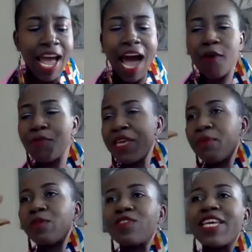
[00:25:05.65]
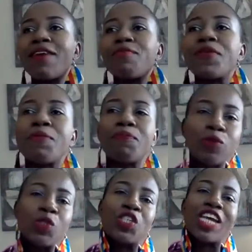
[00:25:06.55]
I would be able to get
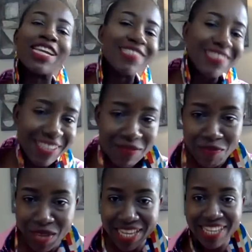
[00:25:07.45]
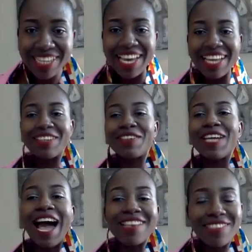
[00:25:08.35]
people chasing me and
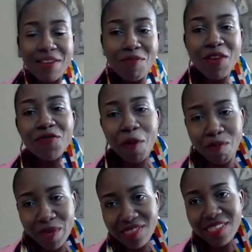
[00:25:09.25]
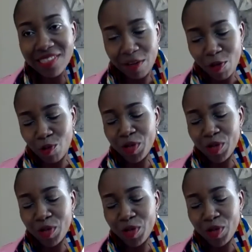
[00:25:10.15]
asking me for business and all.